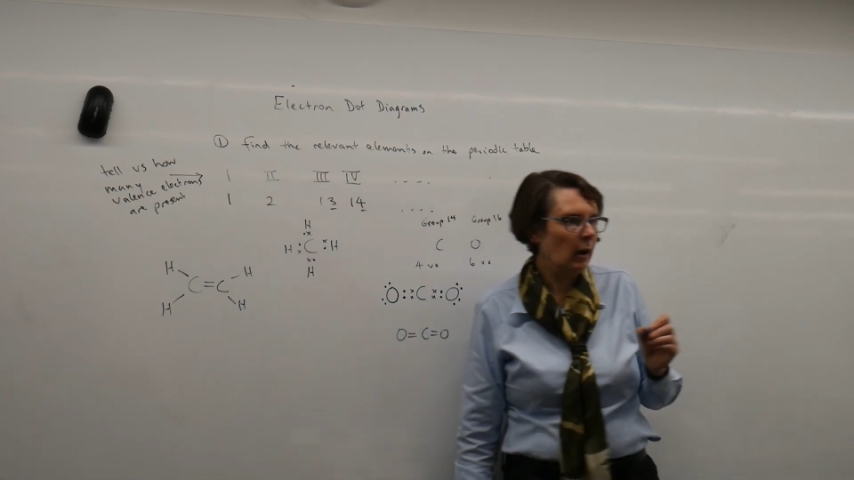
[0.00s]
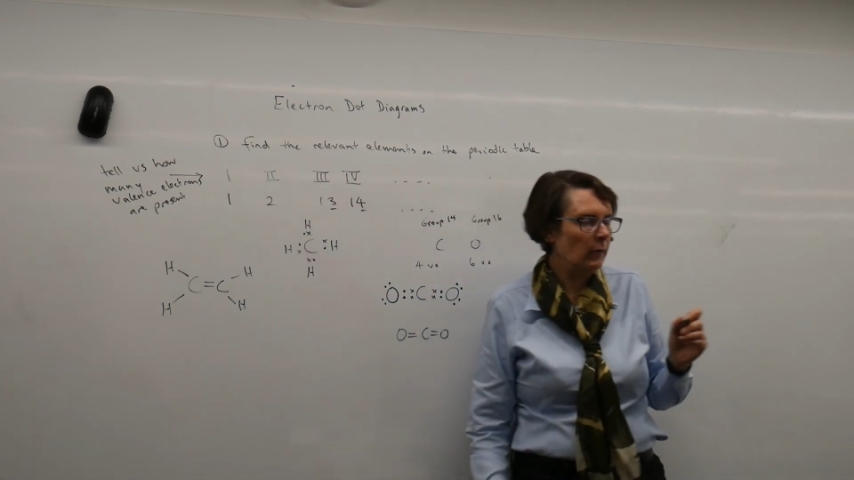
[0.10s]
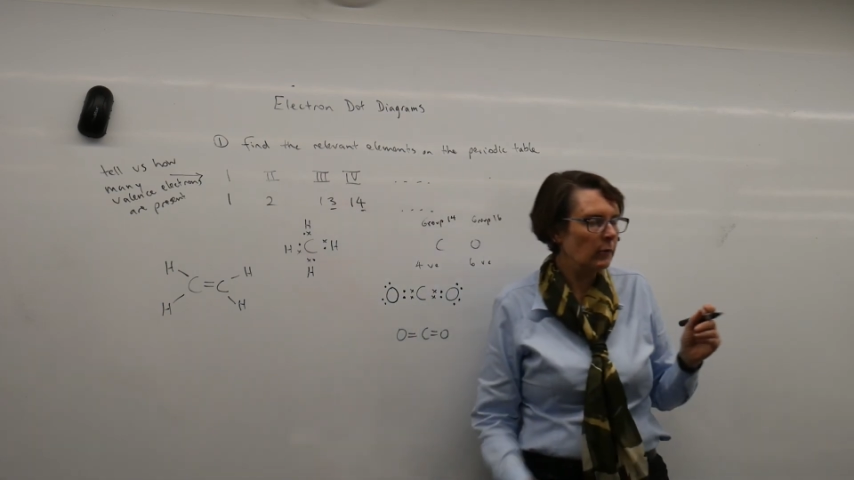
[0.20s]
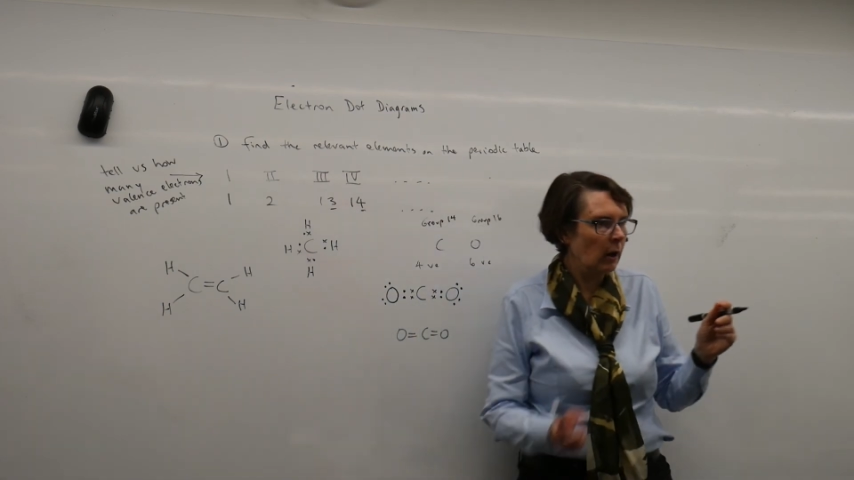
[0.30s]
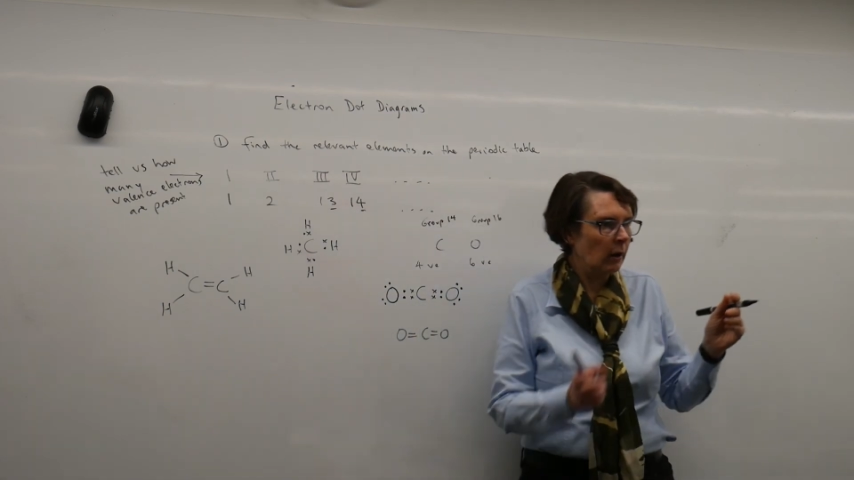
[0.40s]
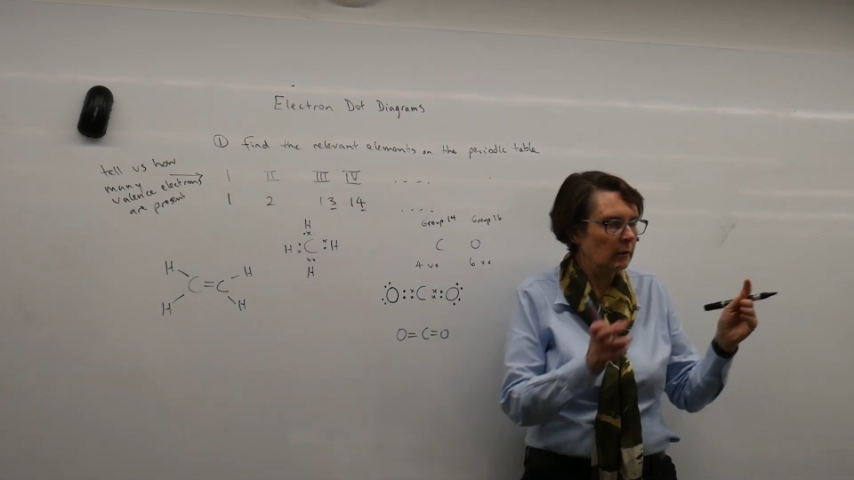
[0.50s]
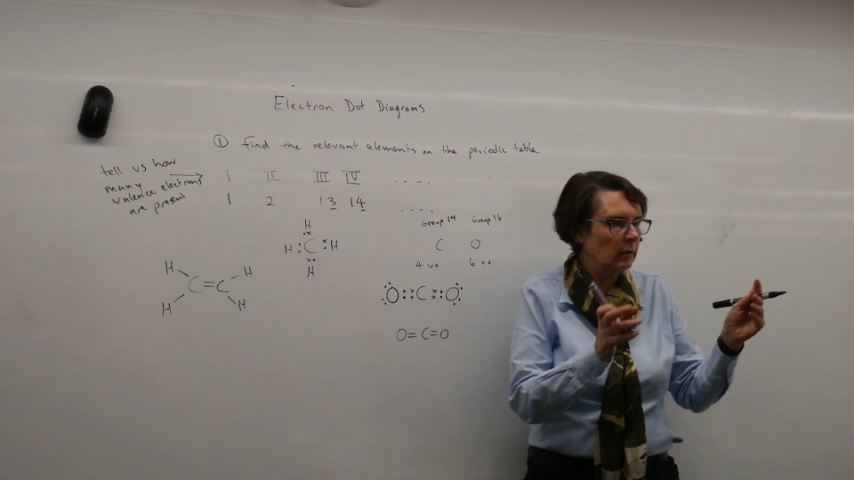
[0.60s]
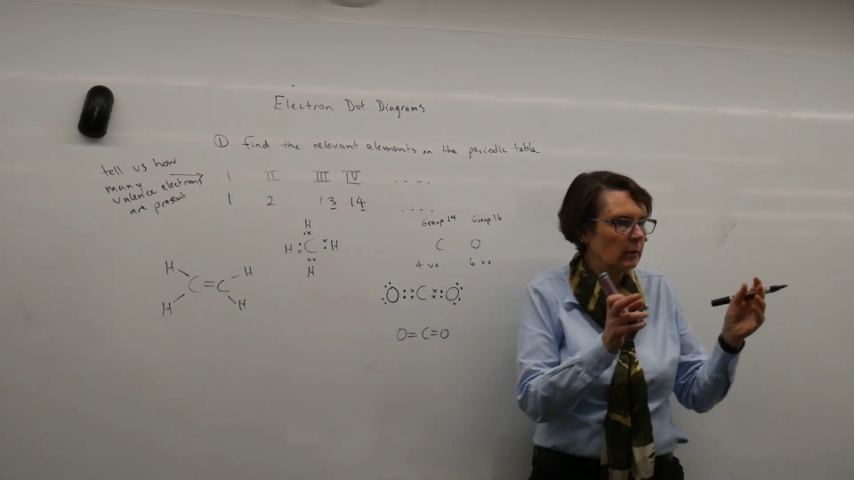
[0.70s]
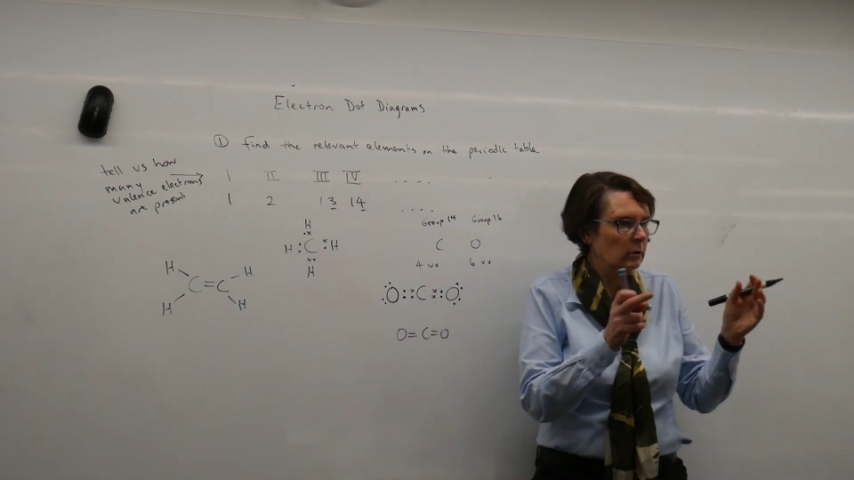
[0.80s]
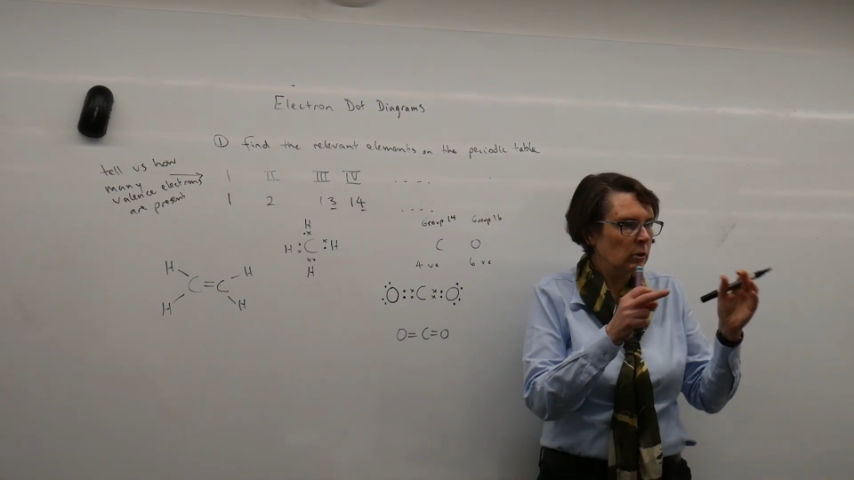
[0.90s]
I've got
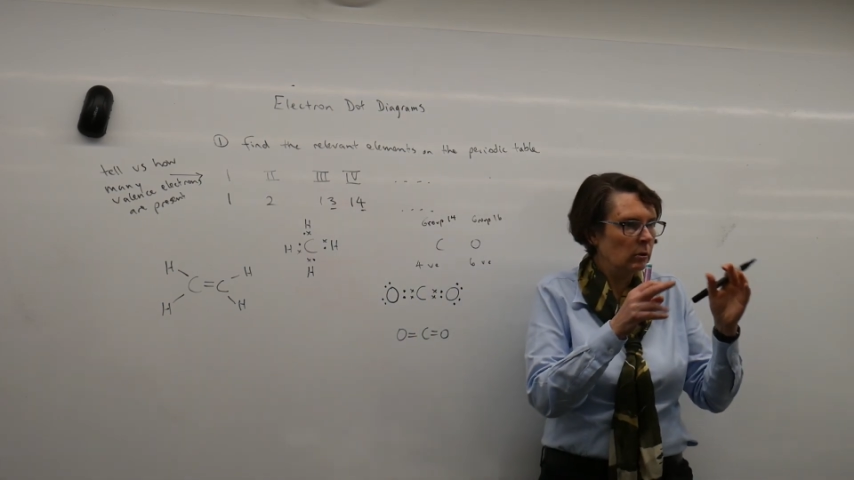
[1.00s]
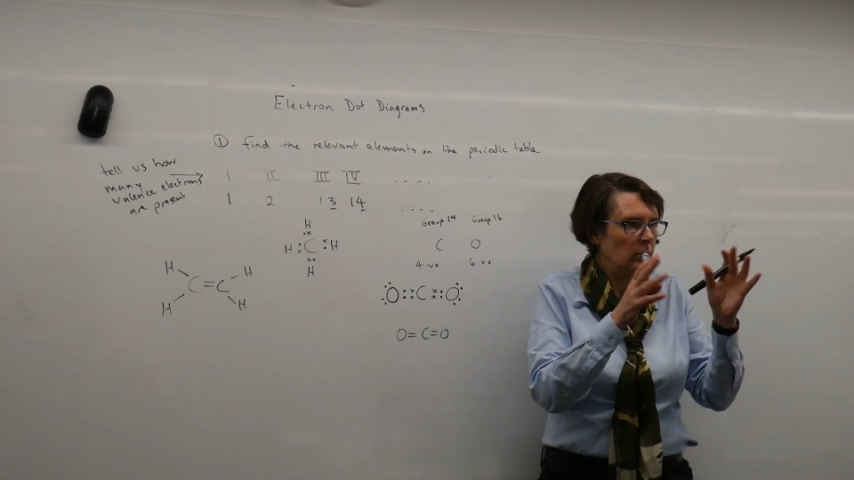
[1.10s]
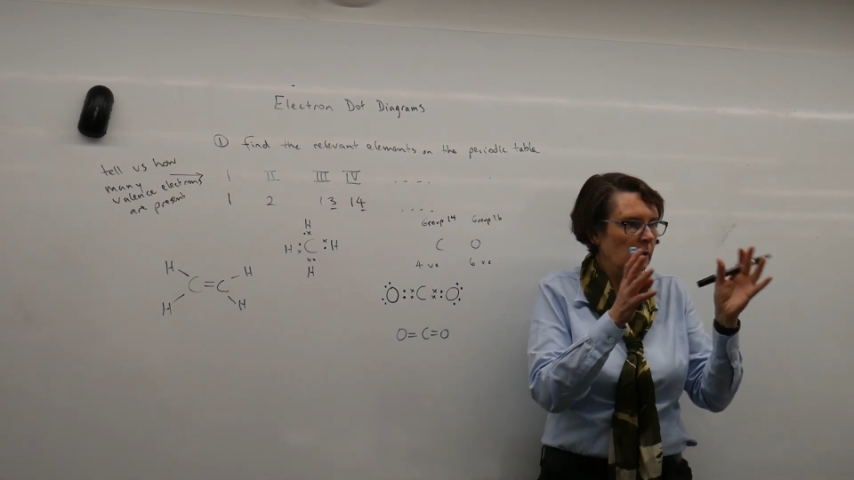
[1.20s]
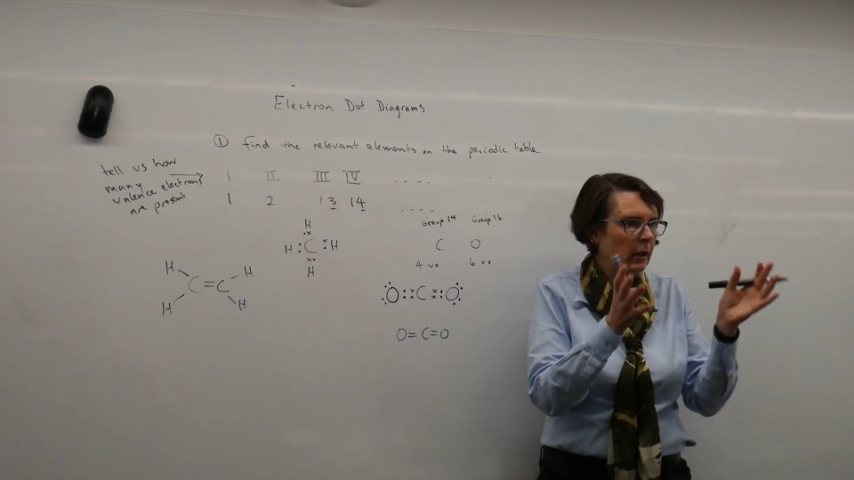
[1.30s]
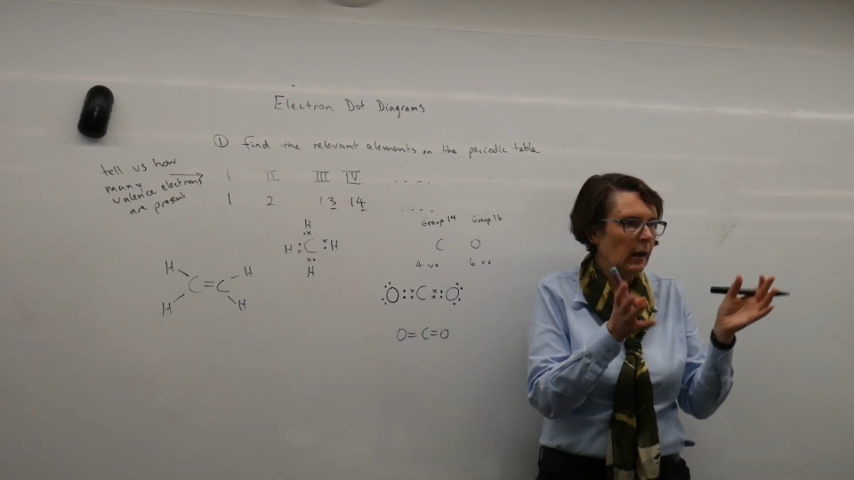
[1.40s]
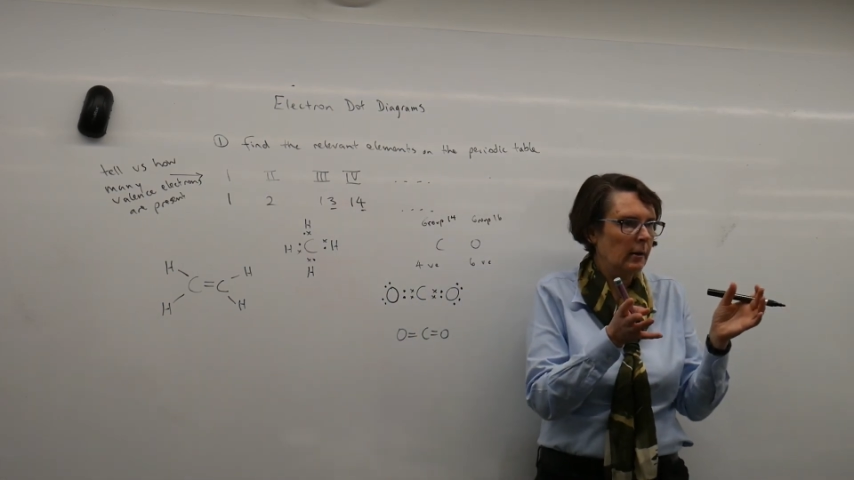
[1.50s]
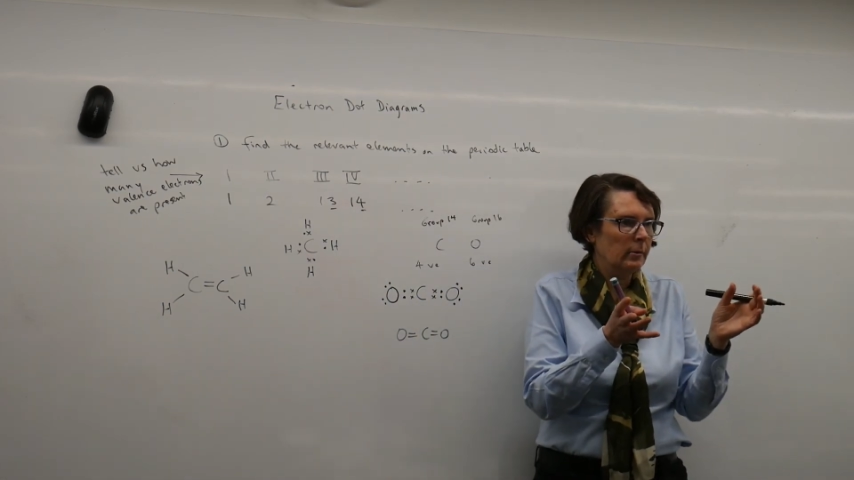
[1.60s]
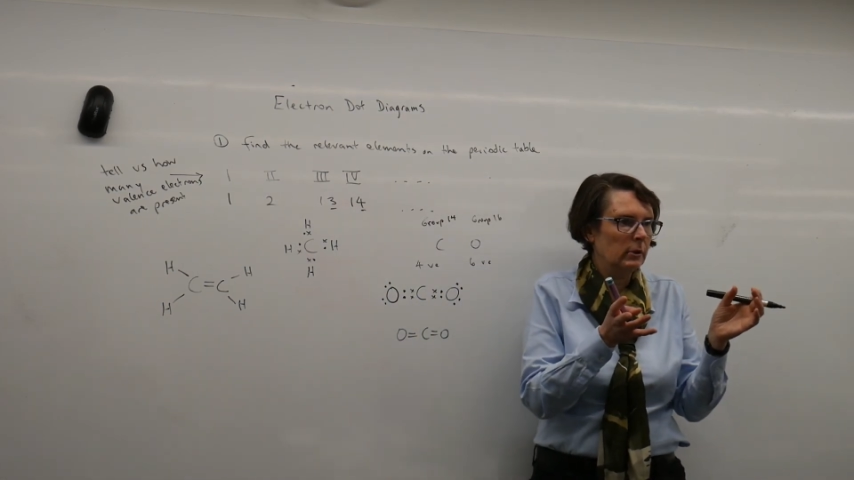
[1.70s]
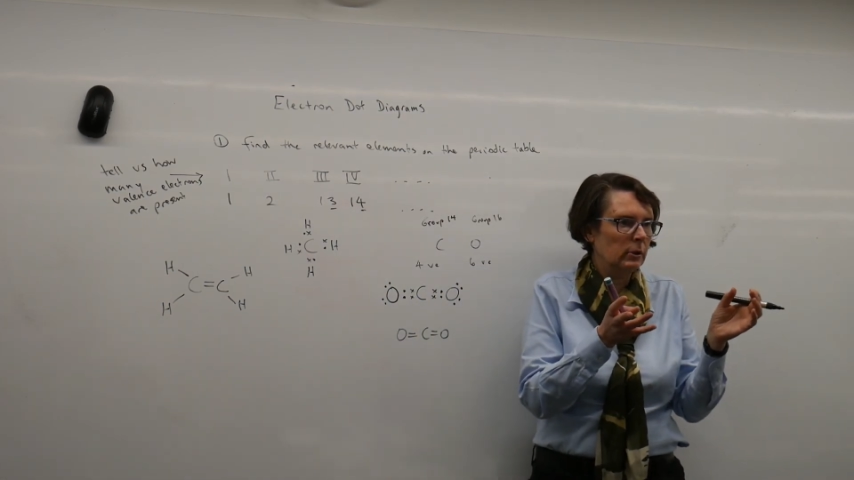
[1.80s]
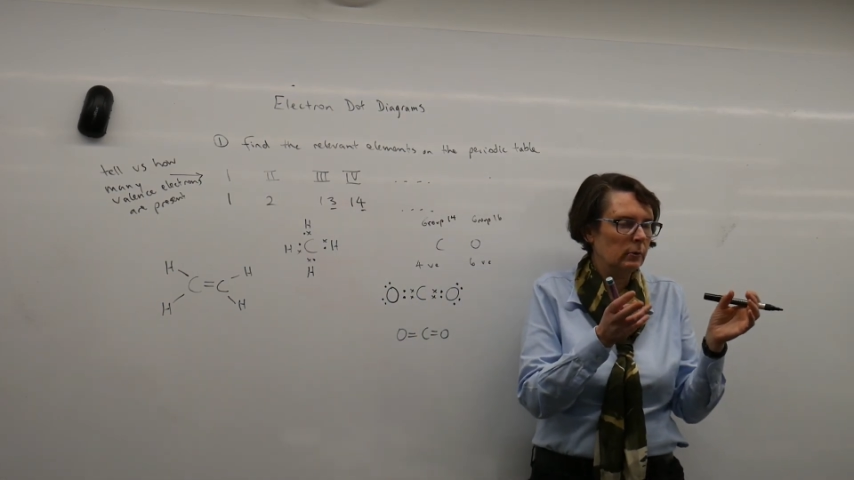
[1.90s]
two of the
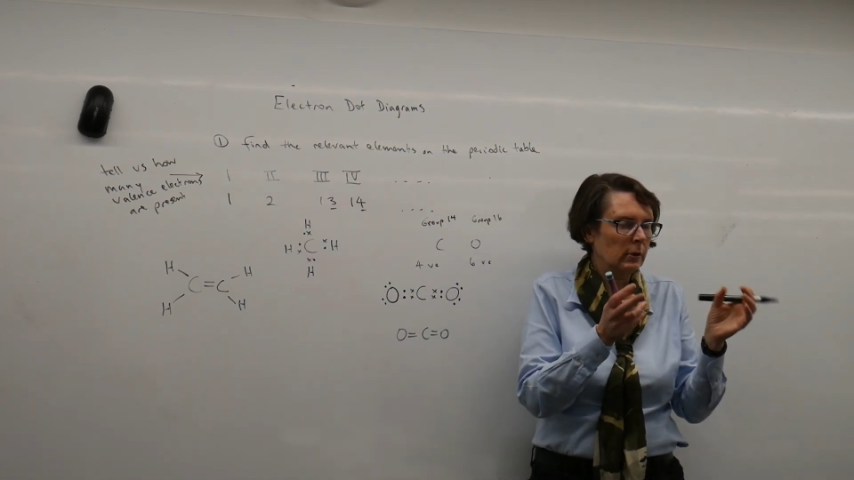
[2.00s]
carbons with